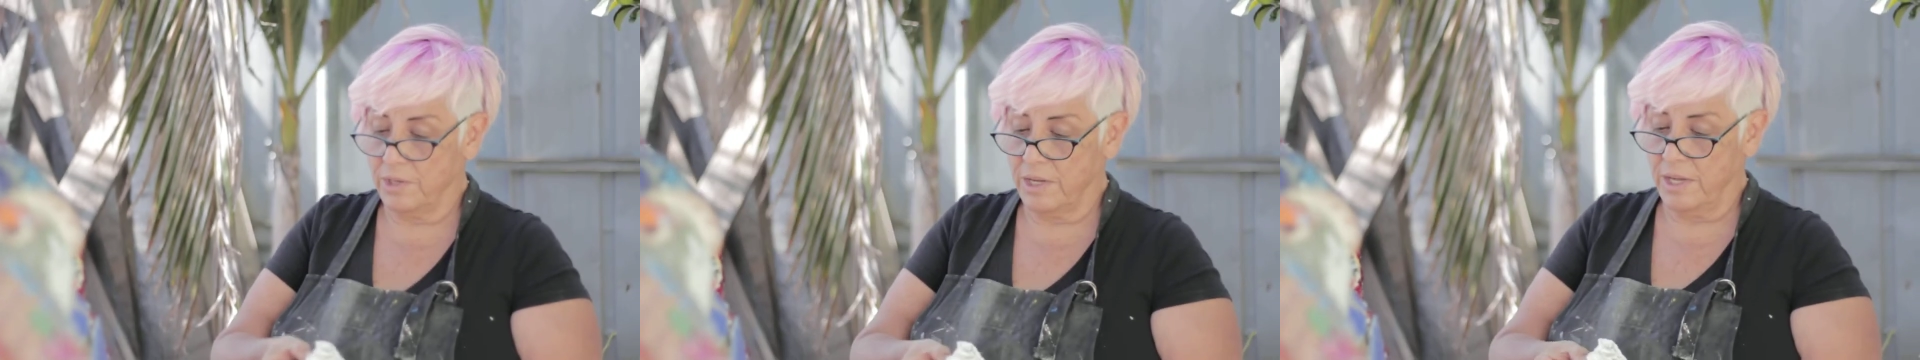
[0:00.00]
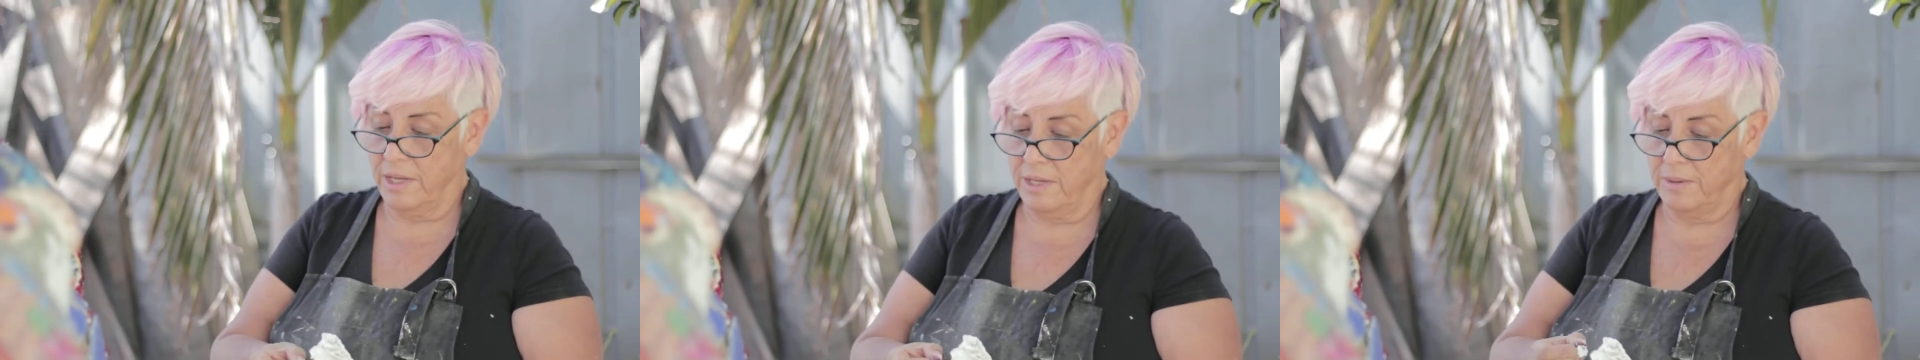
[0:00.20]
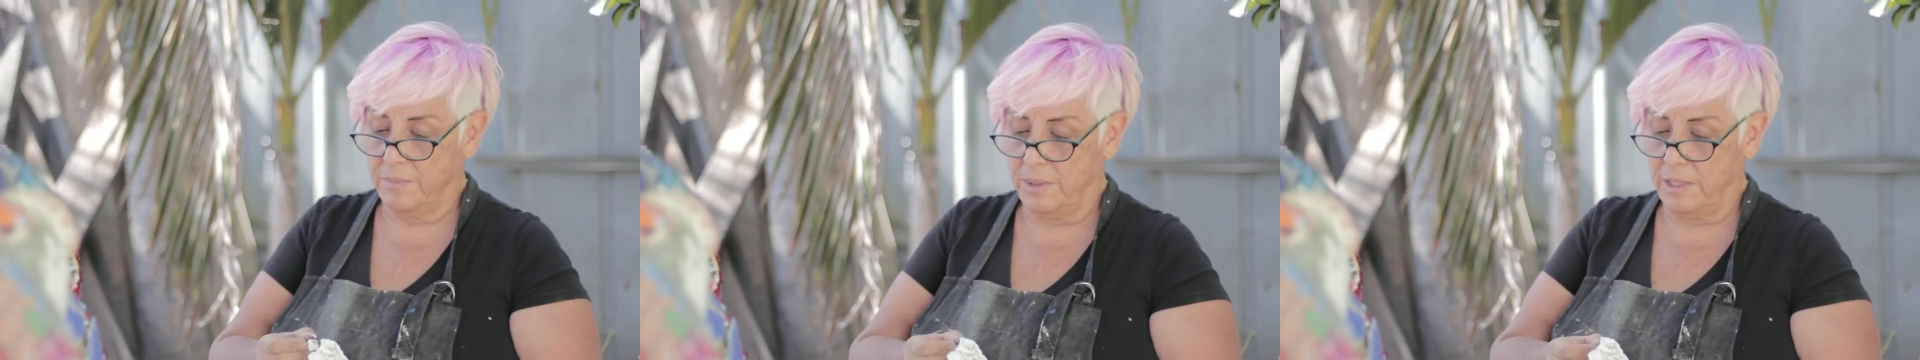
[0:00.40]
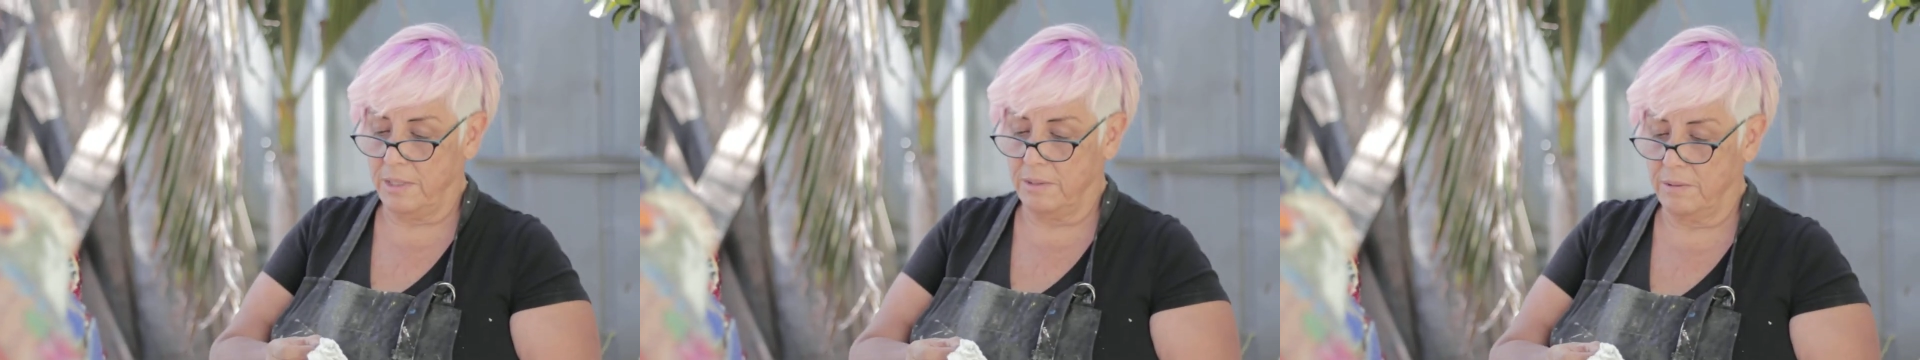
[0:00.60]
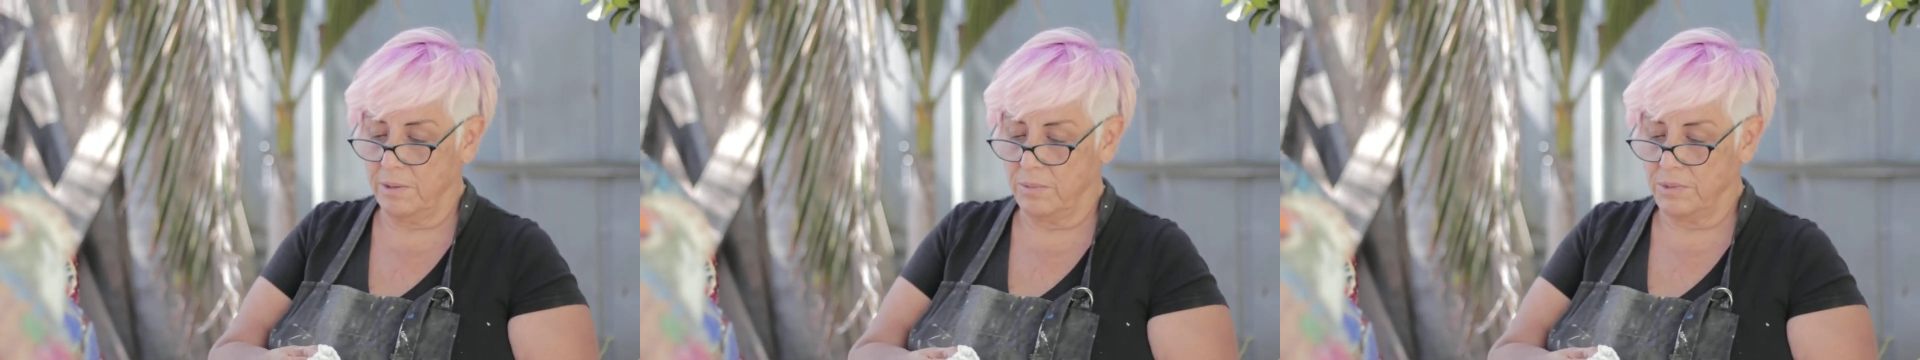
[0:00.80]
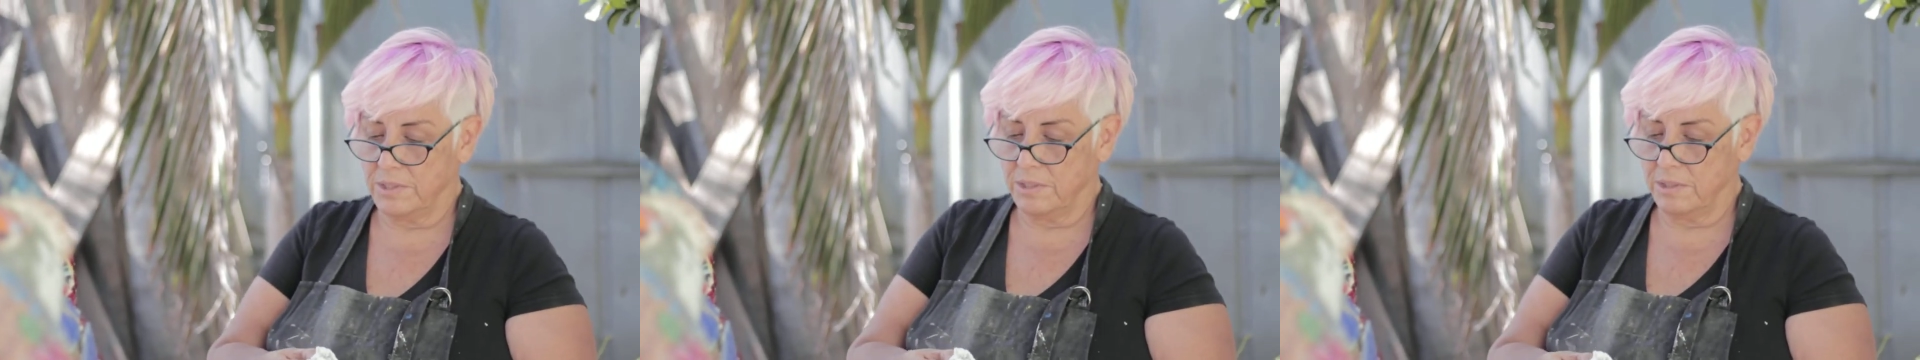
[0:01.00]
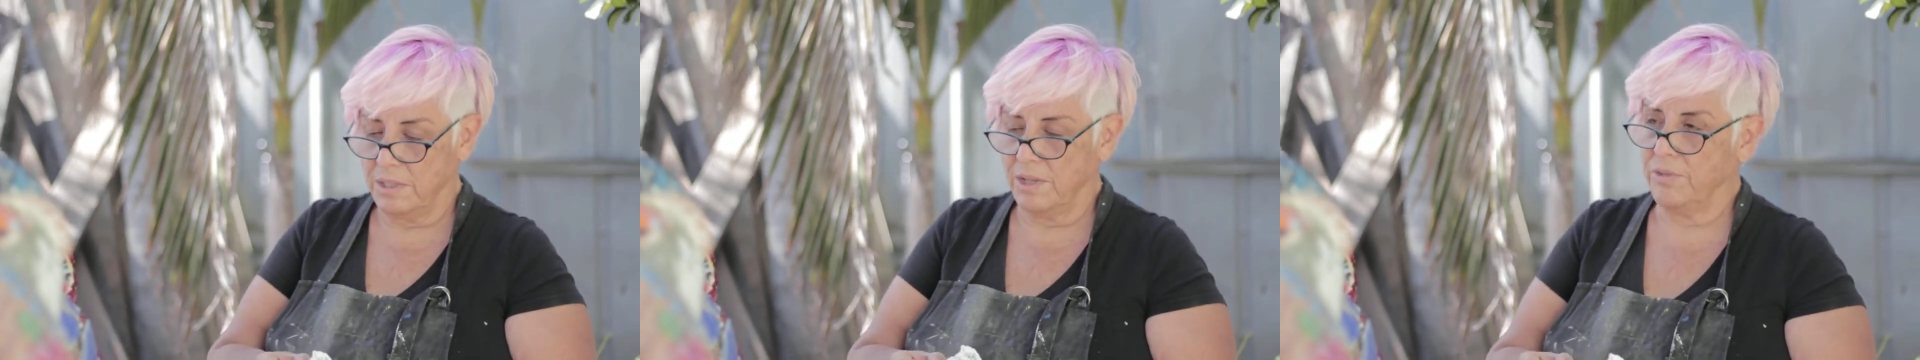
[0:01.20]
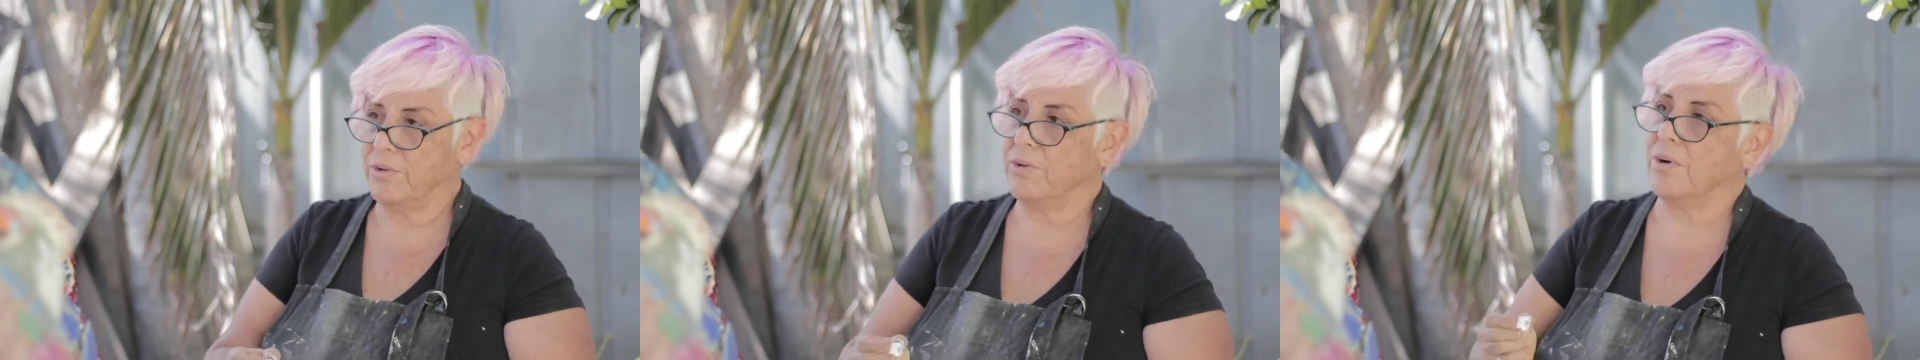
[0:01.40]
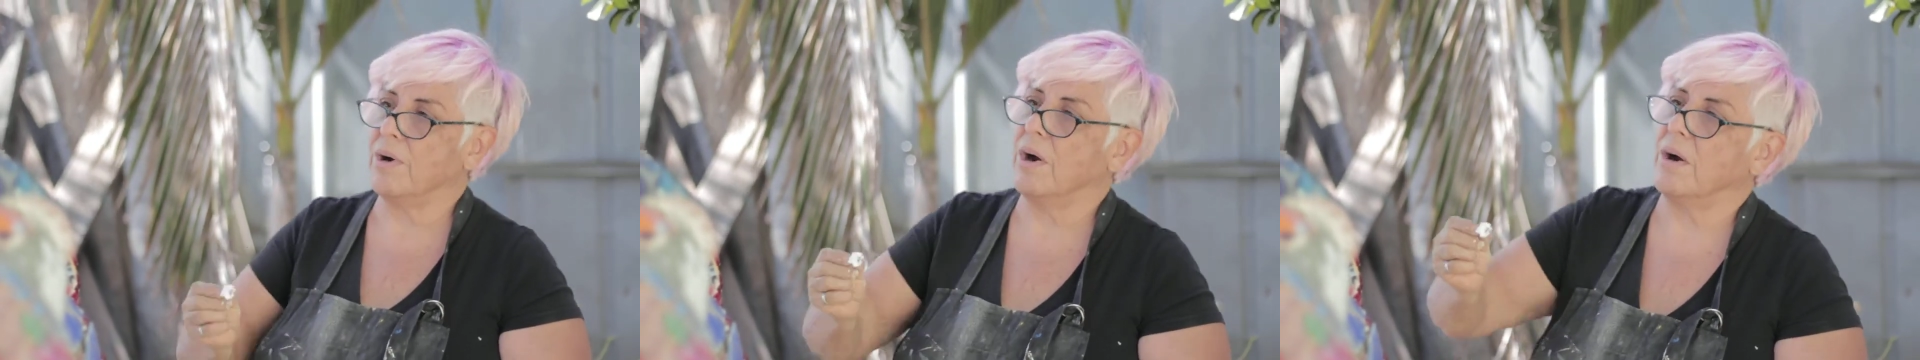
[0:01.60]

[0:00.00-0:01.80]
ahead of me, and there was another